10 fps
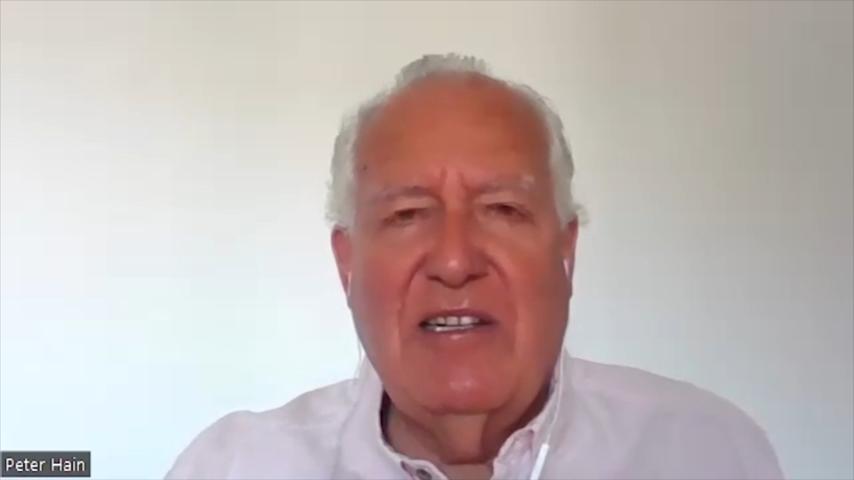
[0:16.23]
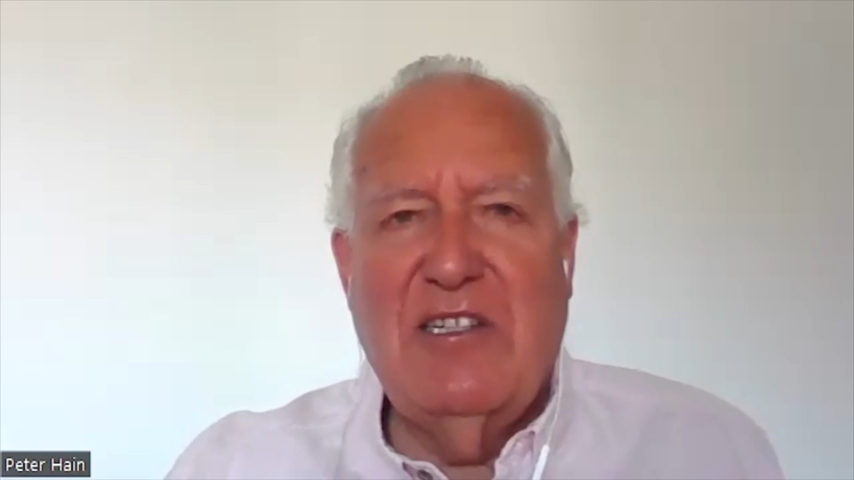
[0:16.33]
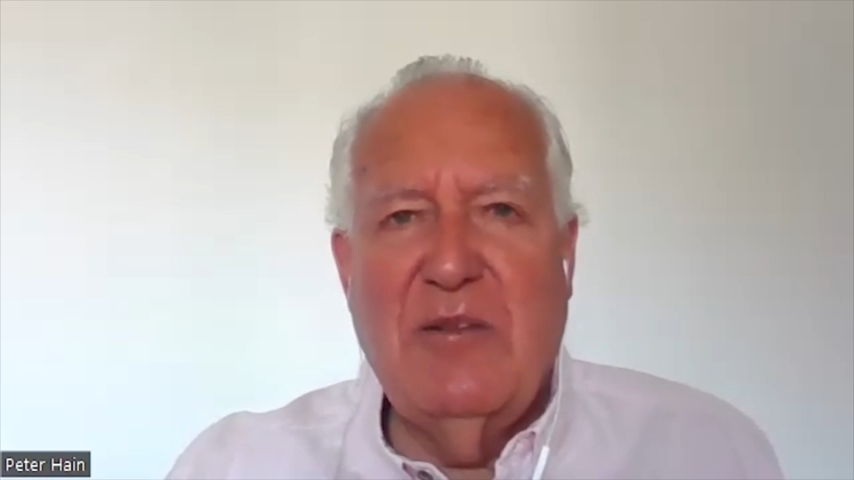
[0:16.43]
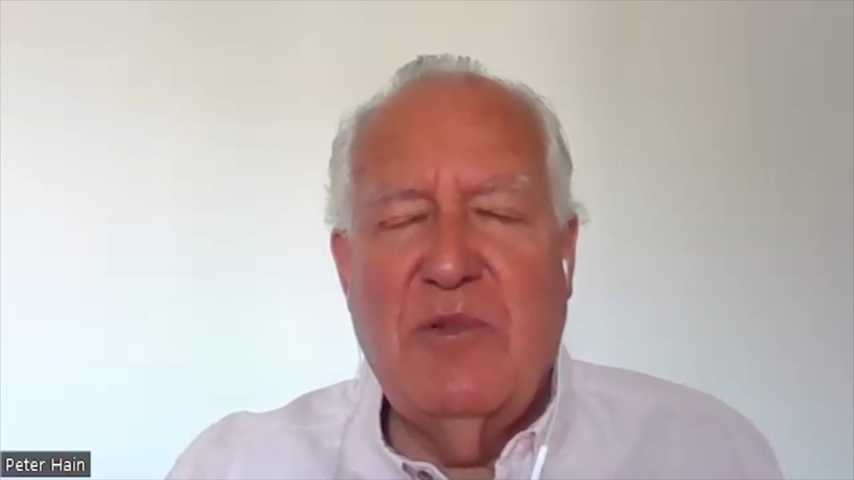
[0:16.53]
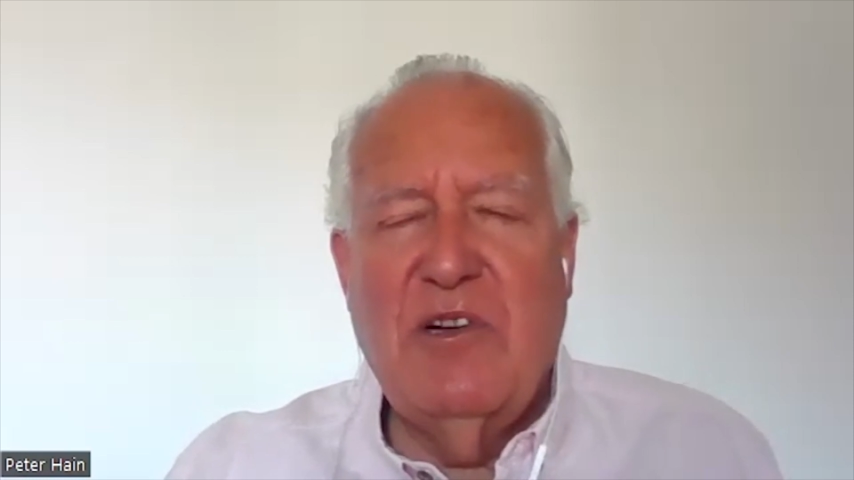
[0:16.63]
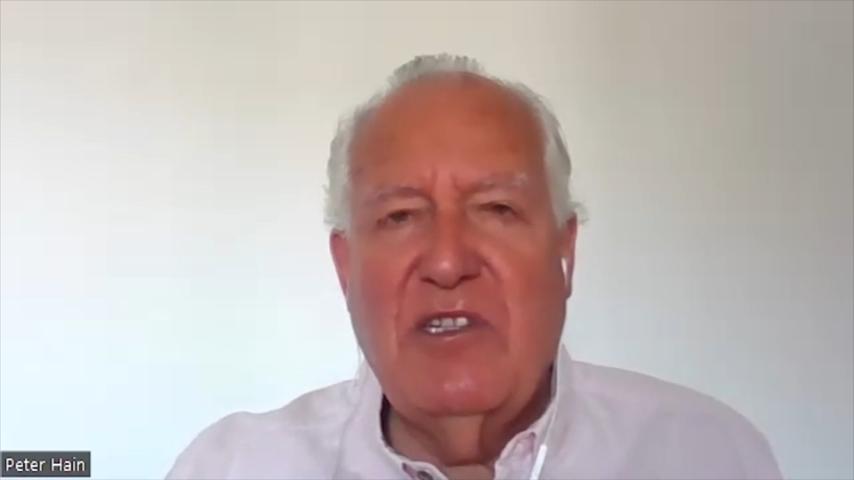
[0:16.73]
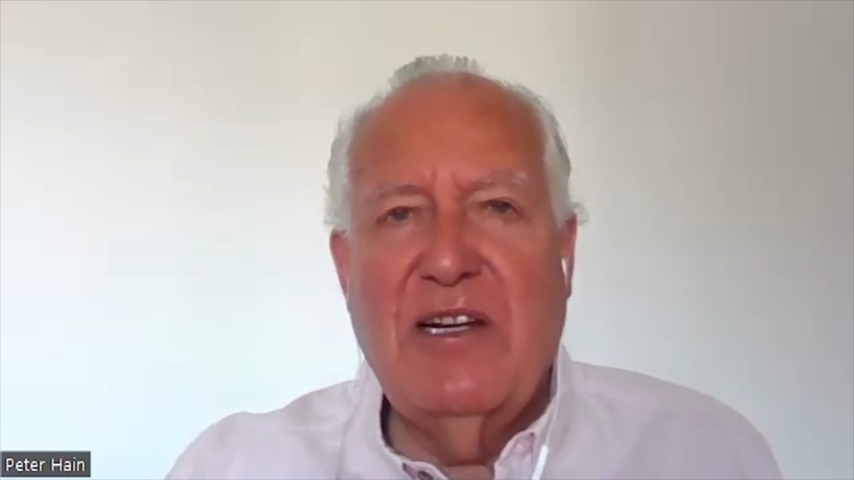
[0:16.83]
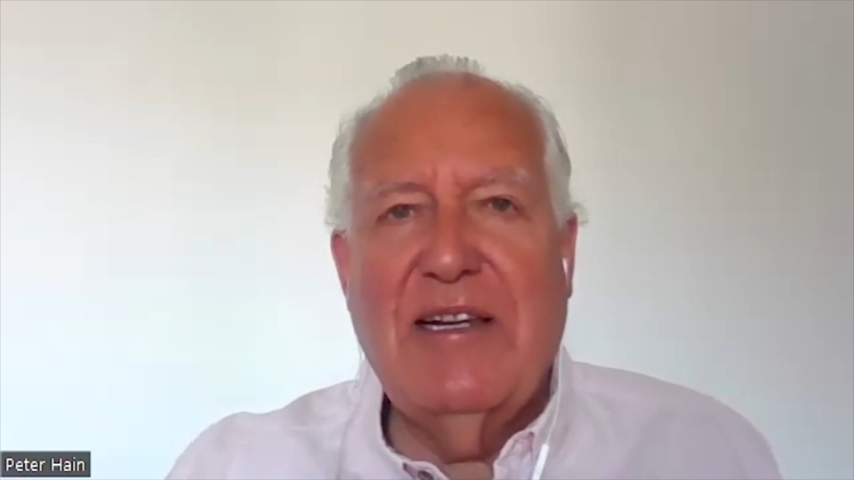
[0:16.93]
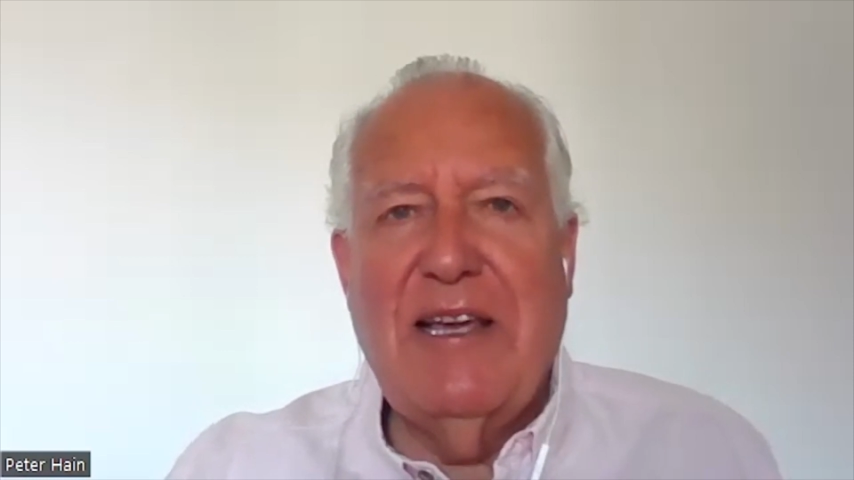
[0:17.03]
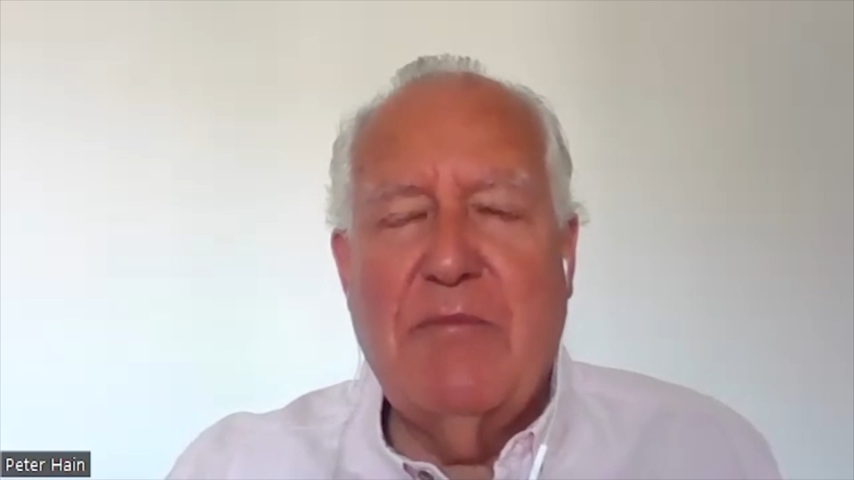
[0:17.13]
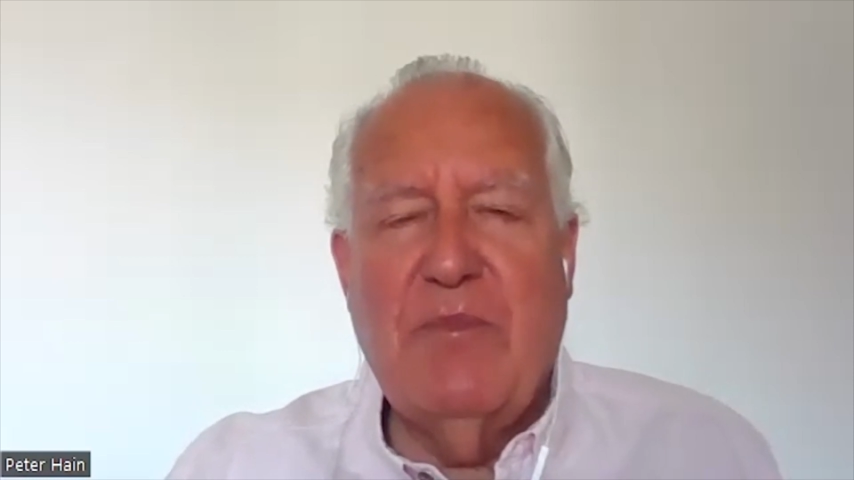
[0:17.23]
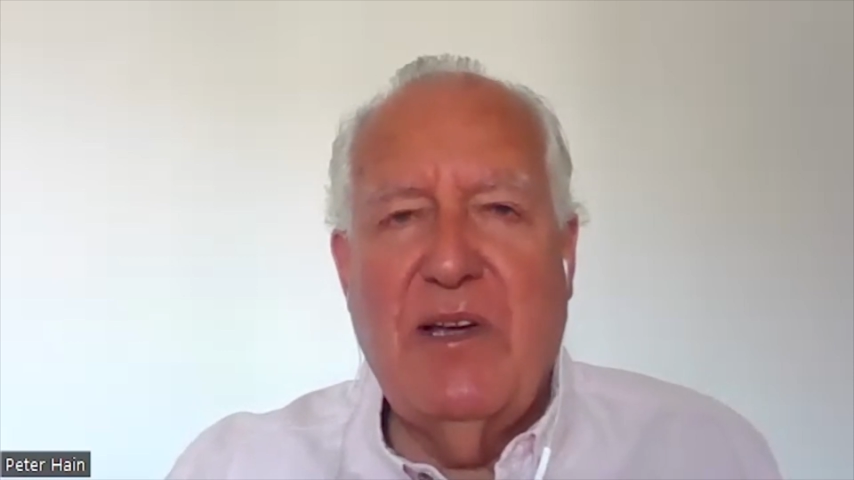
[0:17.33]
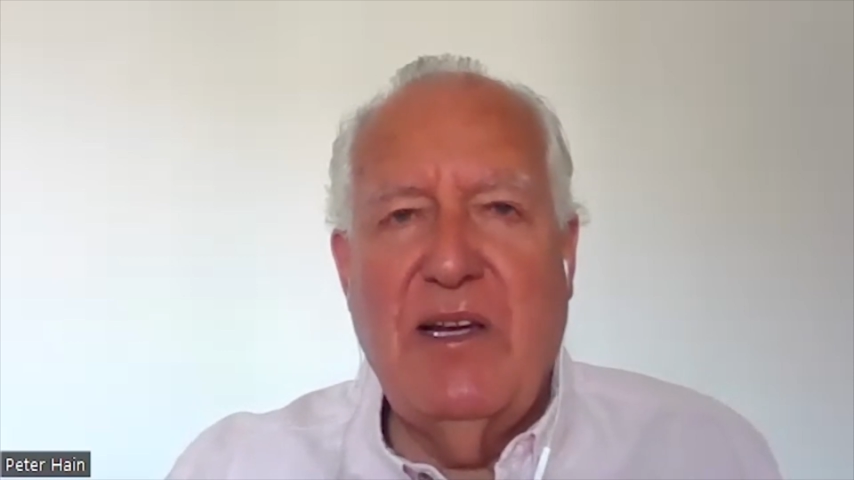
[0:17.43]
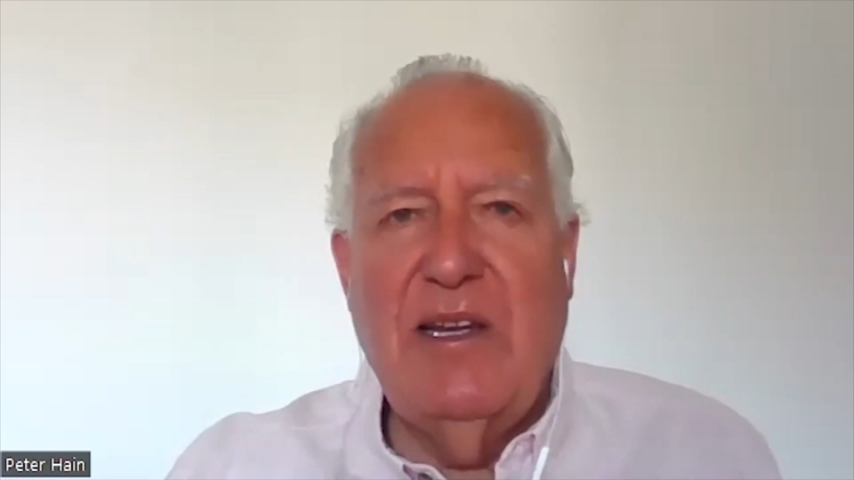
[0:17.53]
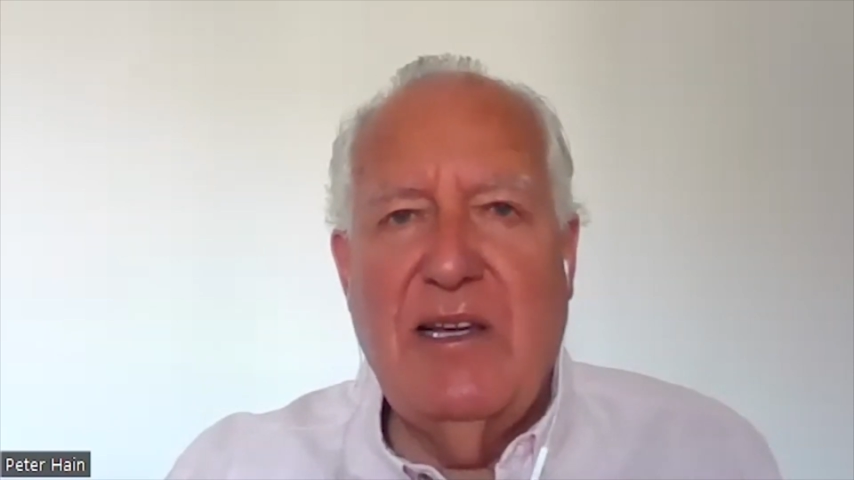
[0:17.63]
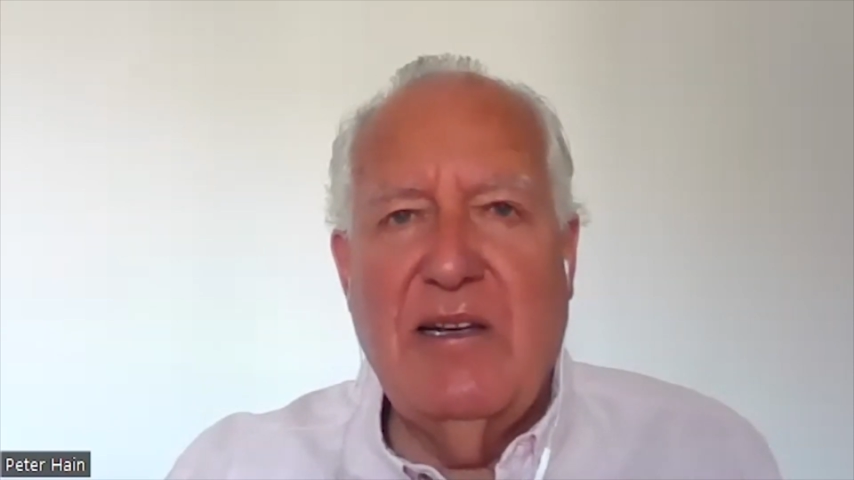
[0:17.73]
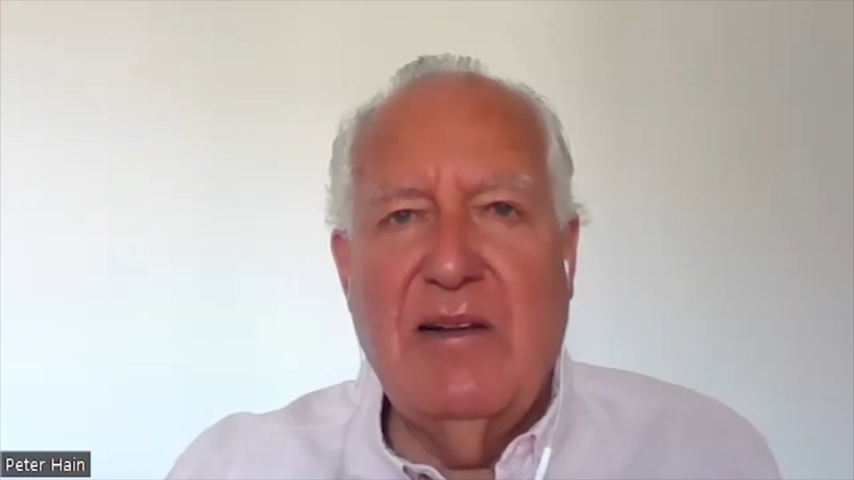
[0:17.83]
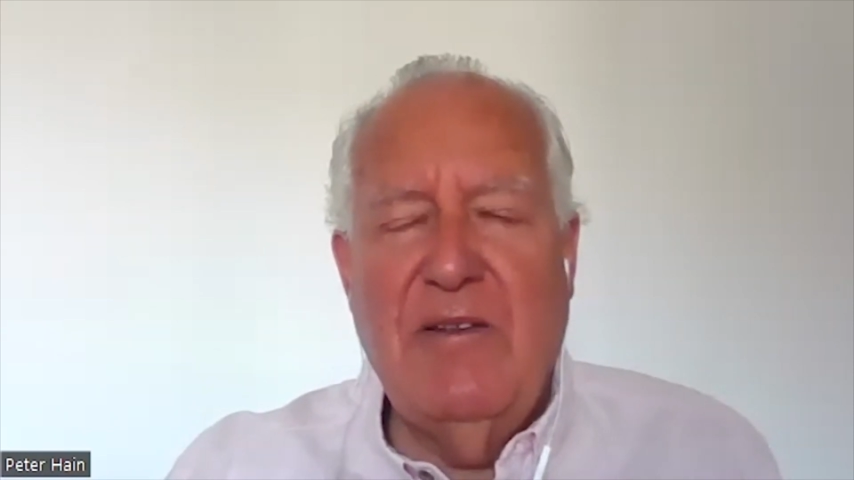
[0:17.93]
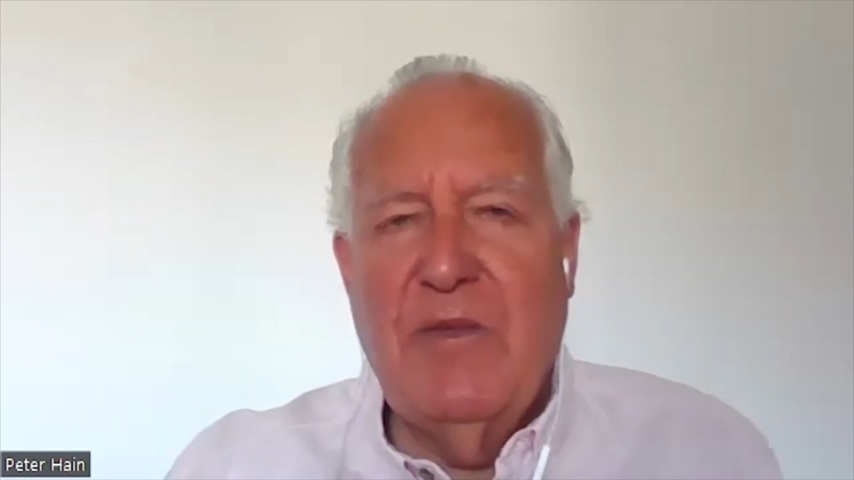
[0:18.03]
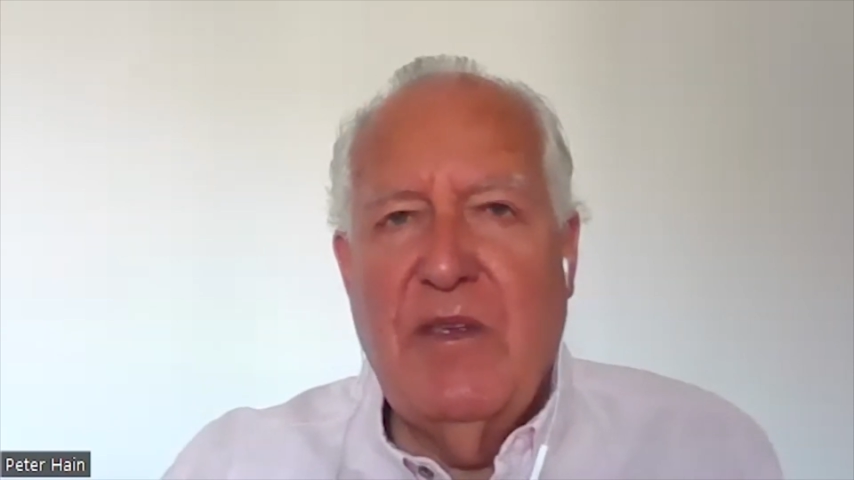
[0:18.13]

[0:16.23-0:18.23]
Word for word: anti-apartheid campaigning and